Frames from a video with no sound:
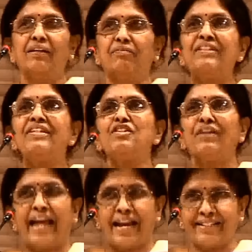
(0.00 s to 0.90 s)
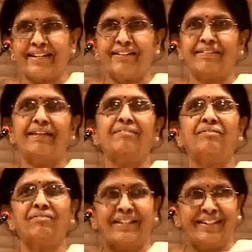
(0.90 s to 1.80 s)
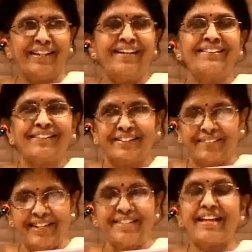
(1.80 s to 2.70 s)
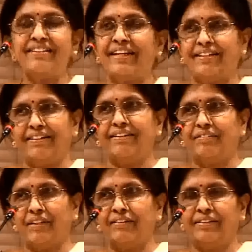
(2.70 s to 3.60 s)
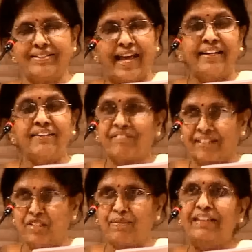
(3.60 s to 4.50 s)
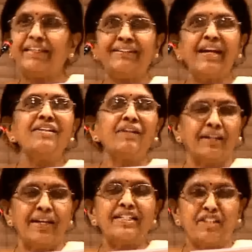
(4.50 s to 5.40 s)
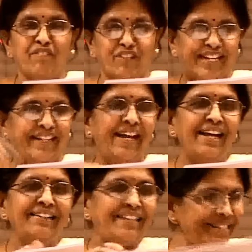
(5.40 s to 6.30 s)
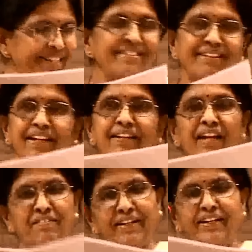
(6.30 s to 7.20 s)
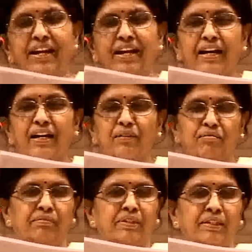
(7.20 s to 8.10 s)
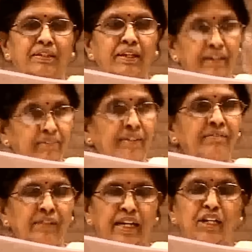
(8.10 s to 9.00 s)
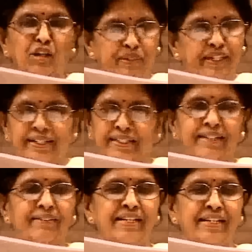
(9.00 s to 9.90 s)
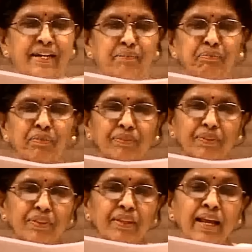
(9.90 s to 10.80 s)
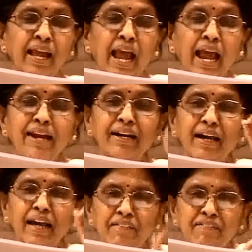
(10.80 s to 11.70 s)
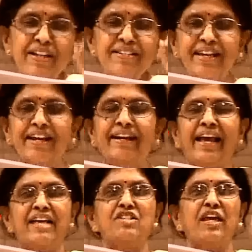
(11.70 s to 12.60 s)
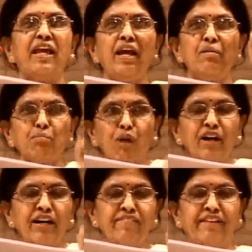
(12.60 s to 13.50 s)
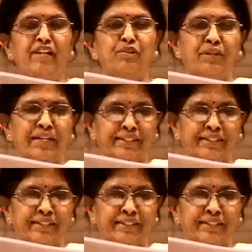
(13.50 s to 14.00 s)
which is your axe, and when he says that this iron one is mine, that he is rewarded. This is given incorporated in the serial. And every serial has a moral value